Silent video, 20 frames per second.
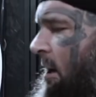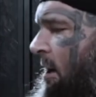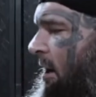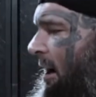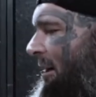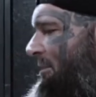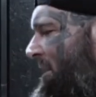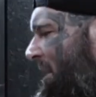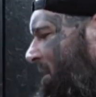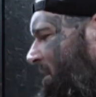
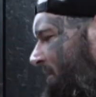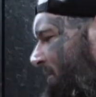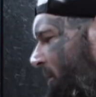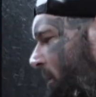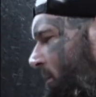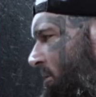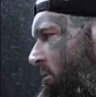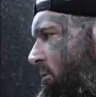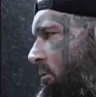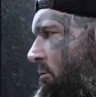I think the
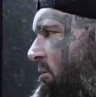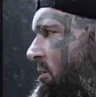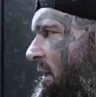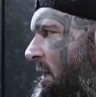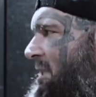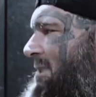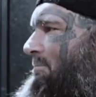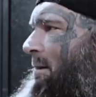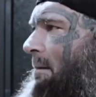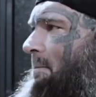first 2
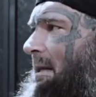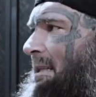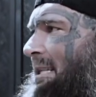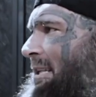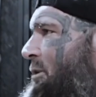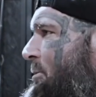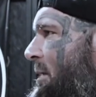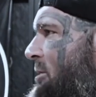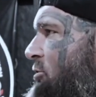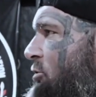sets maybe a
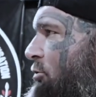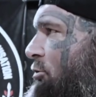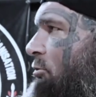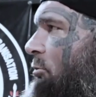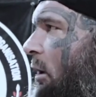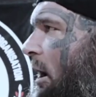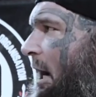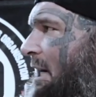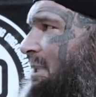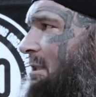little bit too
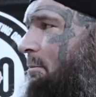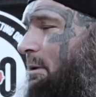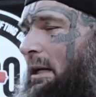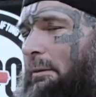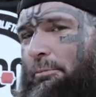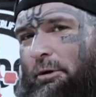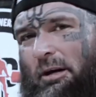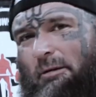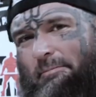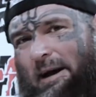wide, so I'm gonna
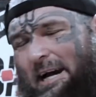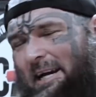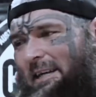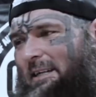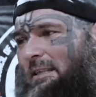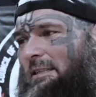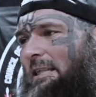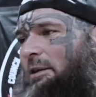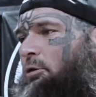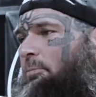bring it back in
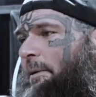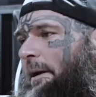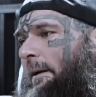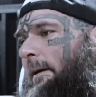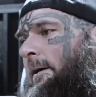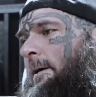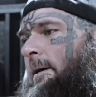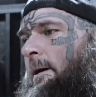a little bit.